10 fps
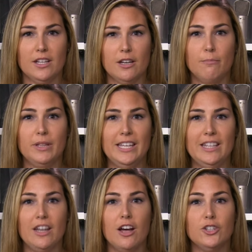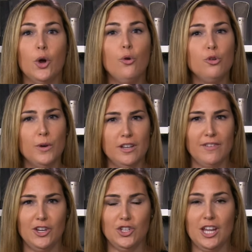completes a total
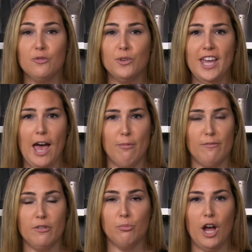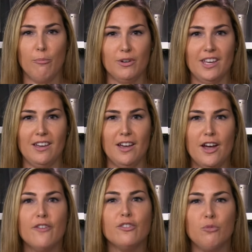renovation and rehab of the property.
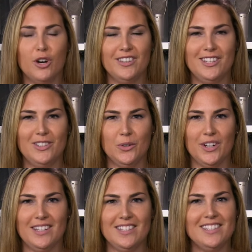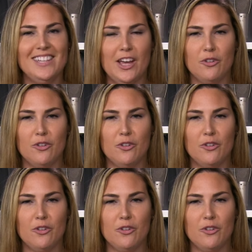For more on these stories, stay on